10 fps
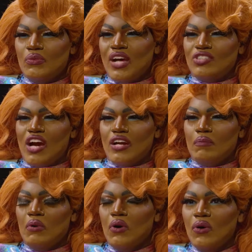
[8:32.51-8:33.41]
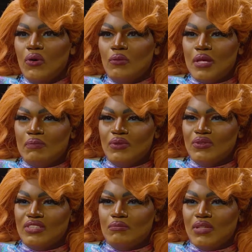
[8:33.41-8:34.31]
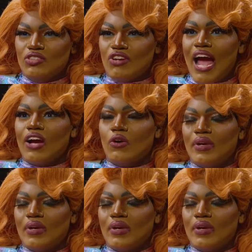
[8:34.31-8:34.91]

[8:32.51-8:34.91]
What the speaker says: We're not trying to pull people to be drag